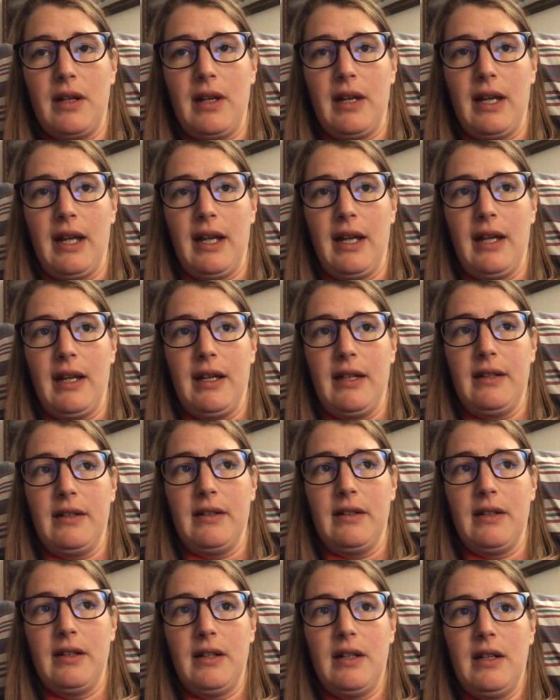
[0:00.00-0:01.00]

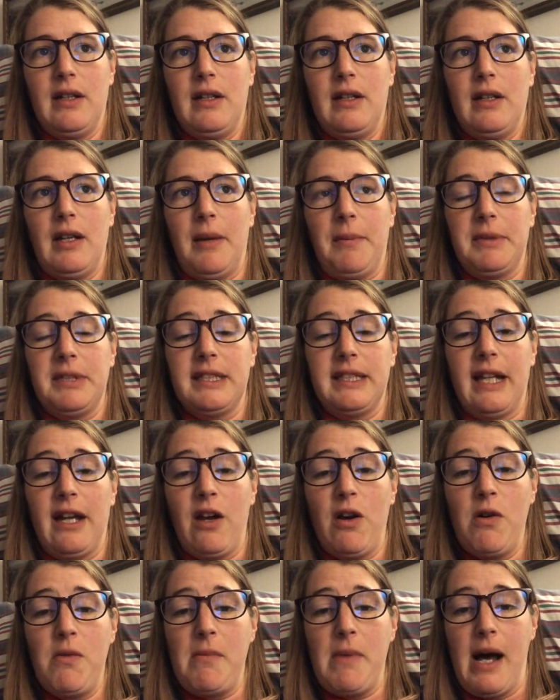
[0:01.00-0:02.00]
And I'm a
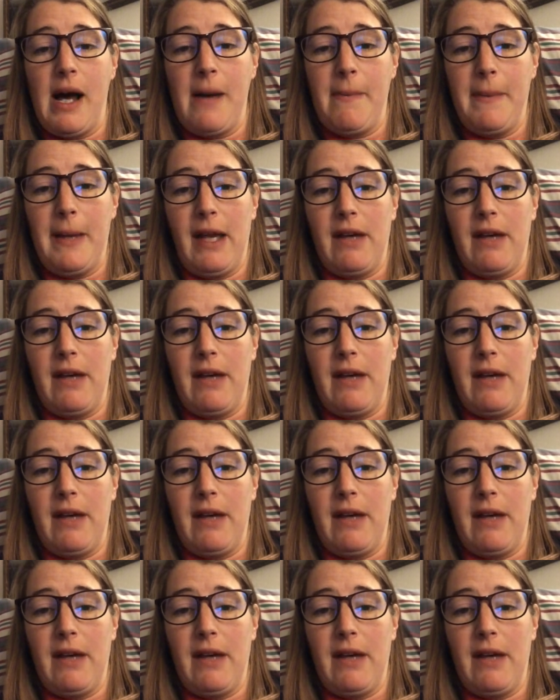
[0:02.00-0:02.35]
stay-at-home mom.